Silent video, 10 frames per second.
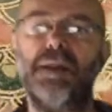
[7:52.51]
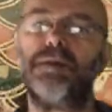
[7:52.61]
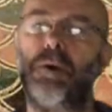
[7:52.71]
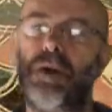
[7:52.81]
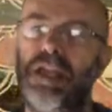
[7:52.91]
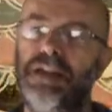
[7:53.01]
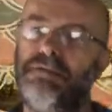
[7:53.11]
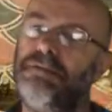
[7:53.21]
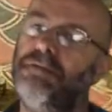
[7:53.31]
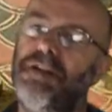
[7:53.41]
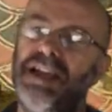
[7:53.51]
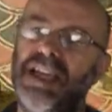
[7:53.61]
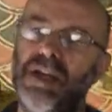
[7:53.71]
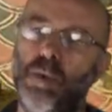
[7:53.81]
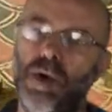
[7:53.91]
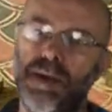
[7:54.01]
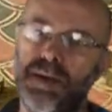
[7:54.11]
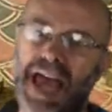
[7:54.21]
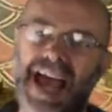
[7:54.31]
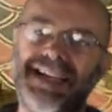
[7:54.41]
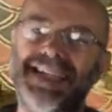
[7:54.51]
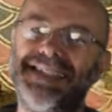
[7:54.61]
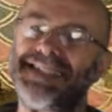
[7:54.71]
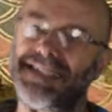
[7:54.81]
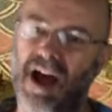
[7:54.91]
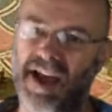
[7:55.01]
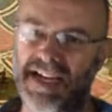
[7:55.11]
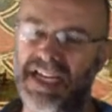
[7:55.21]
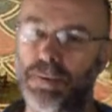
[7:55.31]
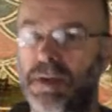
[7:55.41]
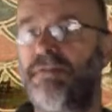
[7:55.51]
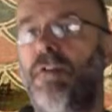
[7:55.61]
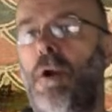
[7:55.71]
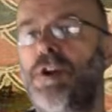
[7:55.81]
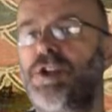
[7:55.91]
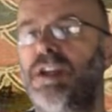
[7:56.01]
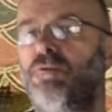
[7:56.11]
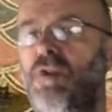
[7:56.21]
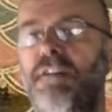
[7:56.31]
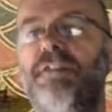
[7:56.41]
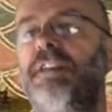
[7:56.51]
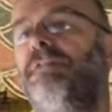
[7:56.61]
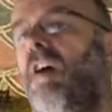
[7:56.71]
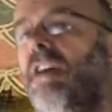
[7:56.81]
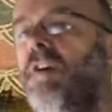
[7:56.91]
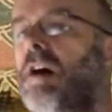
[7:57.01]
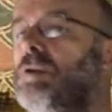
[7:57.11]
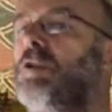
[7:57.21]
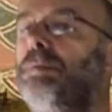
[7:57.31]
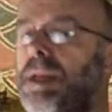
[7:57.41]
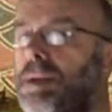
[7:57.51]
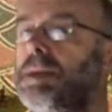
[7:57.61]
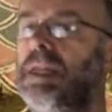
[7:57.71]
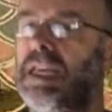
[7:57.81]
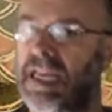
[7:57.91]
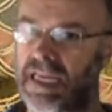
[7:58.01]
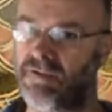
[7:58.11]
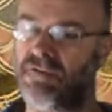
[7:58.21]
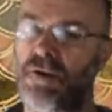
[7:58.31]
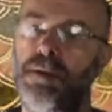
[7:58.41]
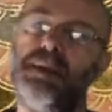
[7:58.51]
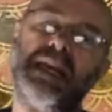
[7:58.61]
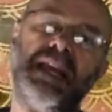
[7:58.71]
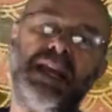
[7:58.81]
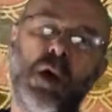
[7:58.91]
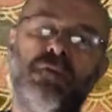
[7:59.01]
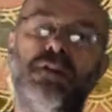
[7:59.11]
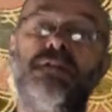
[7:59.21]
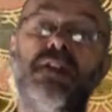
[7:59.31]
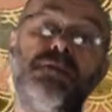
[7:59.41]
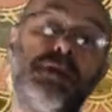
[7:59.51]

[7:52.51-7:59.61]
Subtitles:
So he was at his height, he was flourishing roughly 500 BCE, the very beginning of the 5th